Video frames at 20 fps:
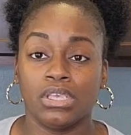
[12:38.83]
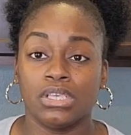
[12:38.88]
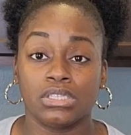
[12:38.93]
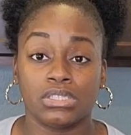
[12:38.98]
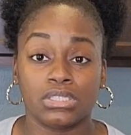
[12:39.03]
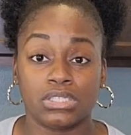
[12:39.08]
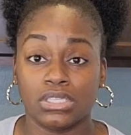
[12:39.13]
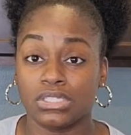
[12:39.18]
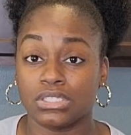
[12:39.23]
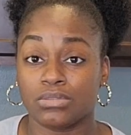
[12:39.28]

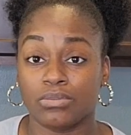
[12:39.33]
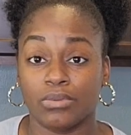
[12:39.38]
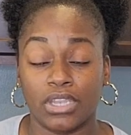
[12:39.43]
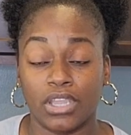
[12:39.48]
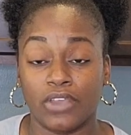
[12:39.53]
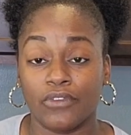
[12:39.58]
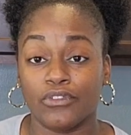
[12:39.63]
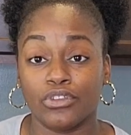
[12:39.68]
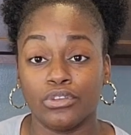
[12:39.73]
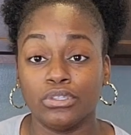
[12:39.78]
since
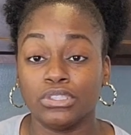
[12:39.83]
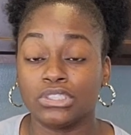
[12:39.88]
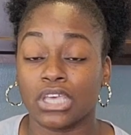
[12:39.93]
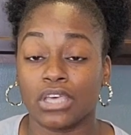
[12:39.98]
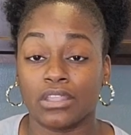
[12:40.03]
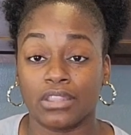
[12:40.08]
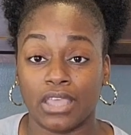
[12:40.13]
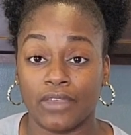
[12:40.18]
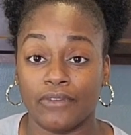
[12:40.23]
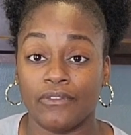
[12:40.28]
whenever you
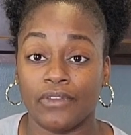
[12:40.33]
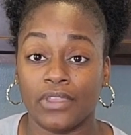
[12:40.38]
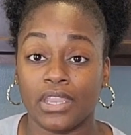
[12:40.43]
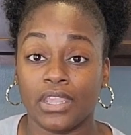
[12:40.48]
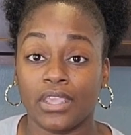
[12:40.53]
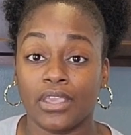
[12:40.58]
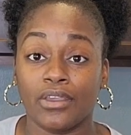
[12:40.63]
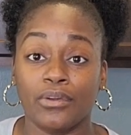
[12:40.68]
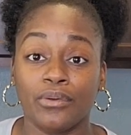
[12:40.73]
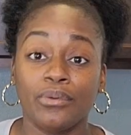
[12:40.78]
saw that
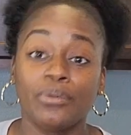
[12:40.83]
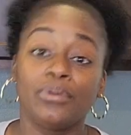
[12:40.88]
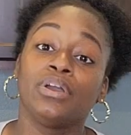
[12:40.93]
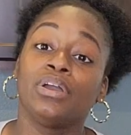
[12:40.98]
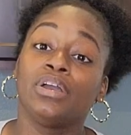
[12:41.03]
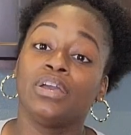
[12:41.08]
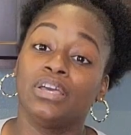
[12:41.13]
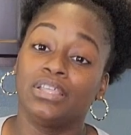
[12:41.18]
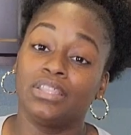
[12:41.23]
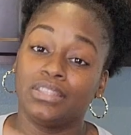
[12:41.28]
video
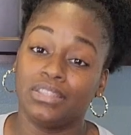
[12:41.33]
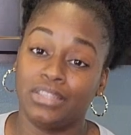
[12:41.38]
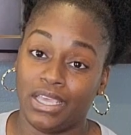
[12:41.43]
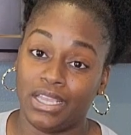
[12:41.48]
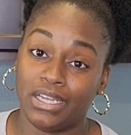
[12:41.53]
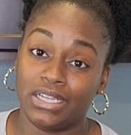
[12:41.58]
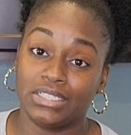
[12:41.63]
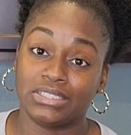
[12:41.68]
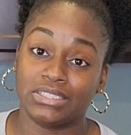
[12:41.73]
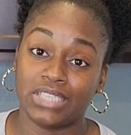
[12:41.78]

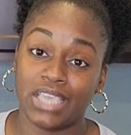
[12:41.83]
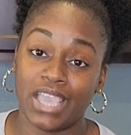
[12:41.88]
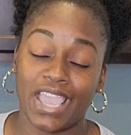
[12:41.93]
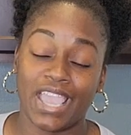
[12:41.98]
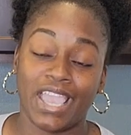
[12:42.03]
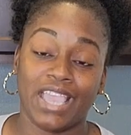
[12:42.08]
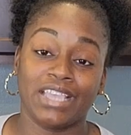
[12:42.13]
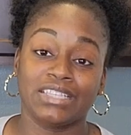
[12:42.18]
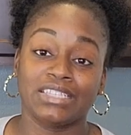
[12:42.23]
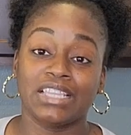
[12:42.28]
that is
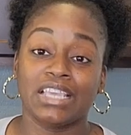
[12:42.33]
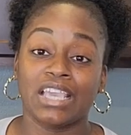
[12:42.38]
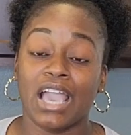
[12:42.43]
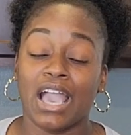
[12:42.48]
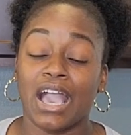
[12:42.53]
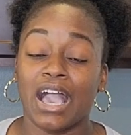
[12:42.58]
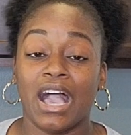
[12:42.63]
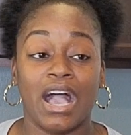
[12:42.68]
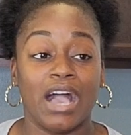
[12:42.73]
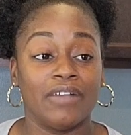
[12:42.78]
tagged.
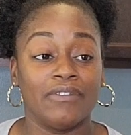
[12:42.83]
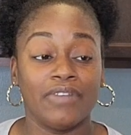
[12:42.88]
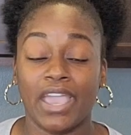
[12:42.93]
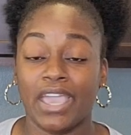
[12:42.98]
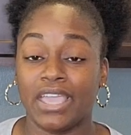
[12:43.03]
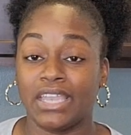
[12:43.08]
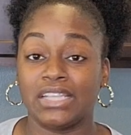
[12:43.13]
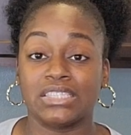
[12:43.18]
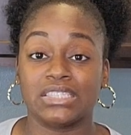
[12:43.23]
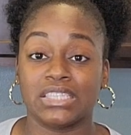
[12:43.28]
I've
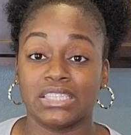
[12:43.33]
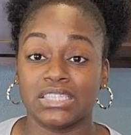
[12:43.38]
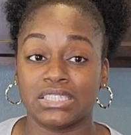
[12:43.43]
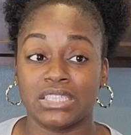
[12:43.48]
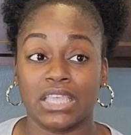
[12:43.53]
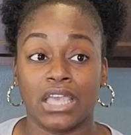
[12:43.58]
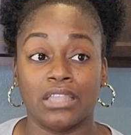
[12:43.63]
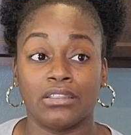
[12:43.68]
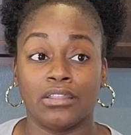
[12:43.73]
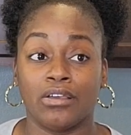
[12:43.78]
had it since
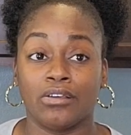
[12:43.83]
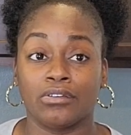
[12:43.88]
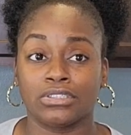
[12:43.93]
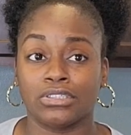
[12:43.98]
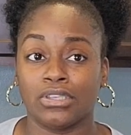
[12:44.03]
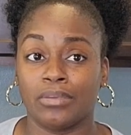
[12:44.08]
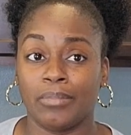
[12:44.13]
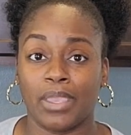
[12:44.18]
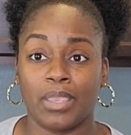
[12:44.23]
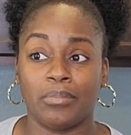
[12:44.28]
that long,
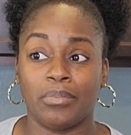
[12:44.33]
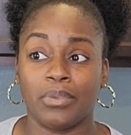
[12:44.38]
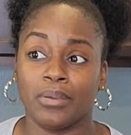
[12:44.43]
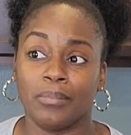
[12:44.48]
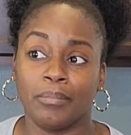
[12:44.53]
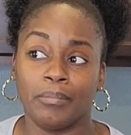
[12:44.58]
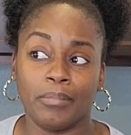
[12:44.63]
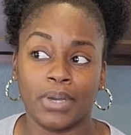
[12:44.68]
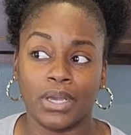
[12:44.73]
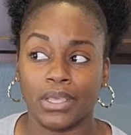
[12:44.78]
so maybe a
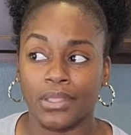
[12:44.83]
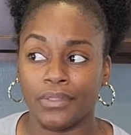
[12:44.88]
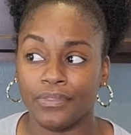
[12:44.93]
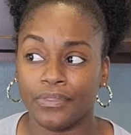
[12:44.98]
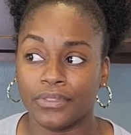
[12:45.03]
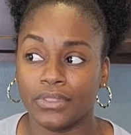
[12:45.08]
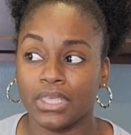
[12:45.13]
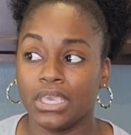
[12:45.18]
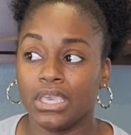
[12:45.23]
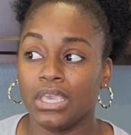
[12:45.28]
month.
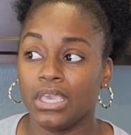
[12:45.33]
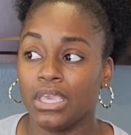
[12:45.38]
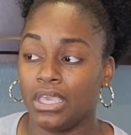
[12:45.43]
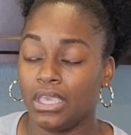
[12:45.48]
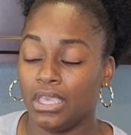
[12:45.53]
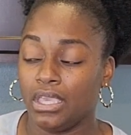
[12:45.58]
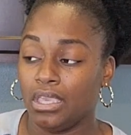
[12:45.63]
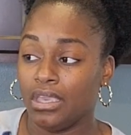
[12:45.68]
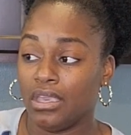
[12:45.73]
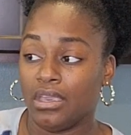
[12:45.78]

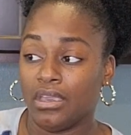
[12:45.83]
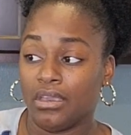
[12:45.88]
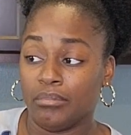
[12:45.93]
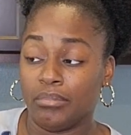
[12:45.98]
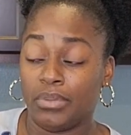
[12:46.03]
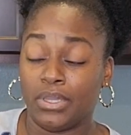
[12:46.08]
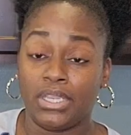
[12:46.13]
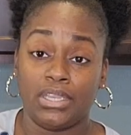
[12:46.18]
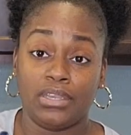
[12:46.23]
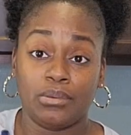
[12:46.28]

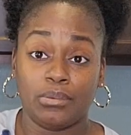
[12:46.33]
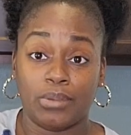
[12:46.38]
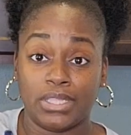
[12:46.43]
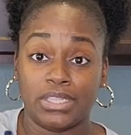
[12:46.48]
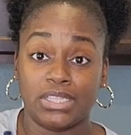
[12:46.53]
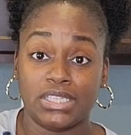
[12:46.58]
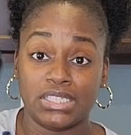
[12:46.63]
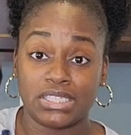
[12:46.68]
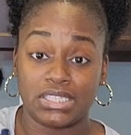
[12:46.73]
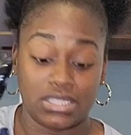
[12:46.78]
But anyway,
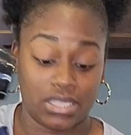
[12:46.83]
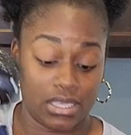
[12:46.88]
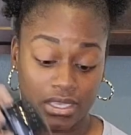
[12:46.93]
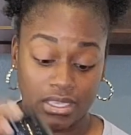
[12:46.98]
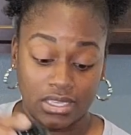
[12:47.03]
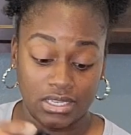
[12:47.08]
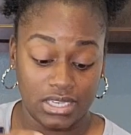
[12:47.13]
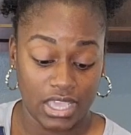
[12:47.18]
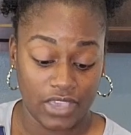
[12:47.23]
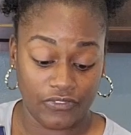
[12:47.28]
this
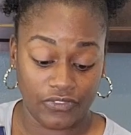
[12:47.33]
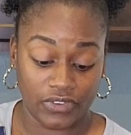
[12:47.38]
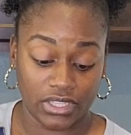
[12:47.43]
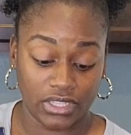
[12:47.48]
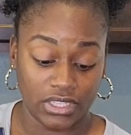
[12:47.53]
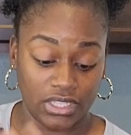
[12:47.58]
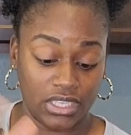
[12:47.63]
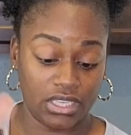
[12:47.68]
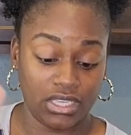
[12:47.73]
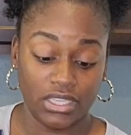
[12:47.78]

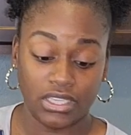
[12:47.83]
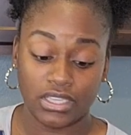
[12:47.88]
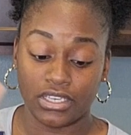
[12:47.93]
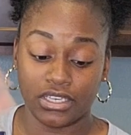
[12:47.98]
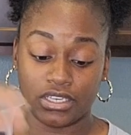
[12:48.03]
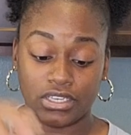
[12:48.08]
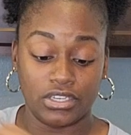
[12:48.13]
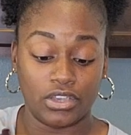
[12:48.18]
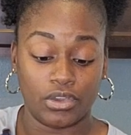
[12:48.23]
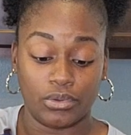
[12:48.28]
definitely
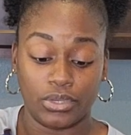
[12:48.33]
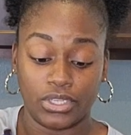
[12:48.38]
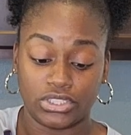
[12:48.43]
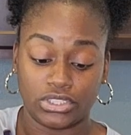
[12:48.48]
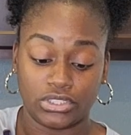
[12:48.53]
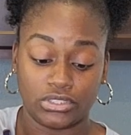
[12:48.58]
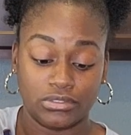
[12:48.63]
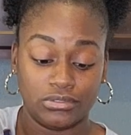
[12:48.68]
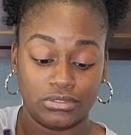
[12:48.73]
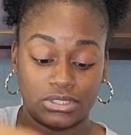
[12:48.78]
no
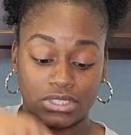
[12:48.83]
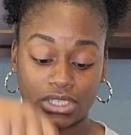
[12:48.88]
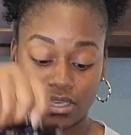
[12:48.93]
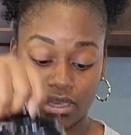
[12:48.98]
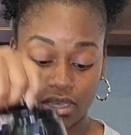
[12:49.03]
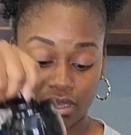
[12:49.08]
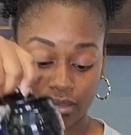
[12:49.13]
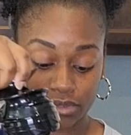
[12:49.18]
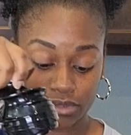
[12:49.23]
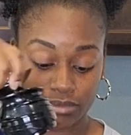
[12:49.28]
issues. It
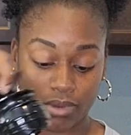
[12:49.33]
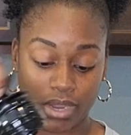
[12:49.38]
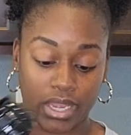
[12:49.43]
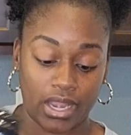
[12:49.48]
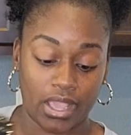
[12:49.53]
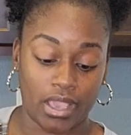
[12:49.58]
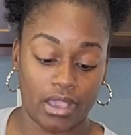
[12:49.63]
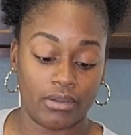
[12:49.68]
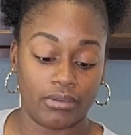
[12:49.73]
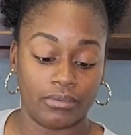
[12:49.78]
comes right
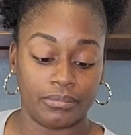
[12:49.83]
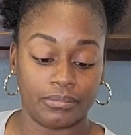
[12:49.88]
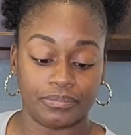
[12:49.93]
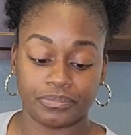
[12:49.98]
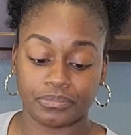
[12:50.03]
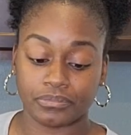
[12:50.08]
out.